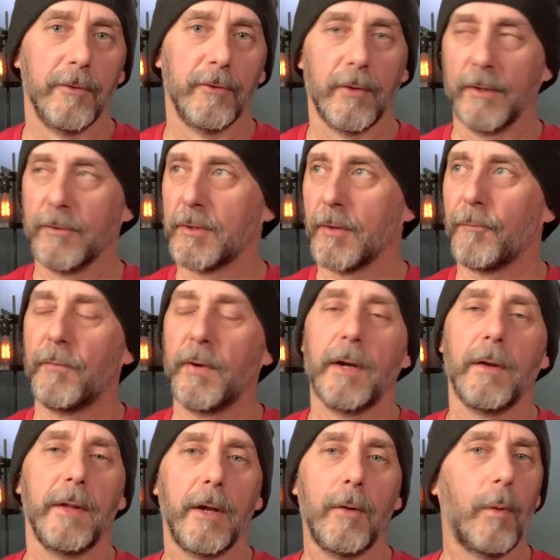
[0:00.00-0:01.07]
And this is a
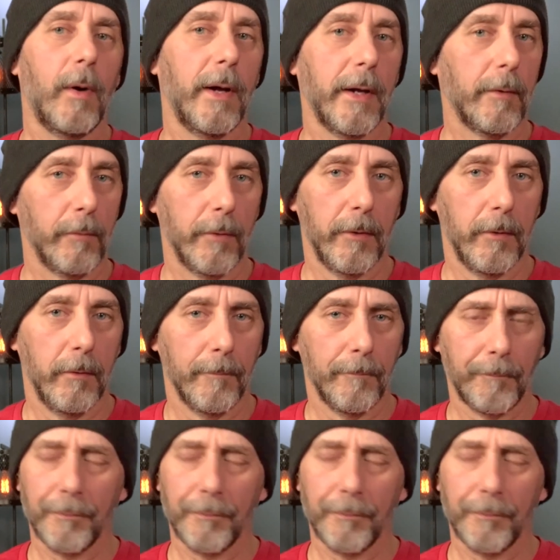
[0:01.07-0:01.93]
fairly quiet room,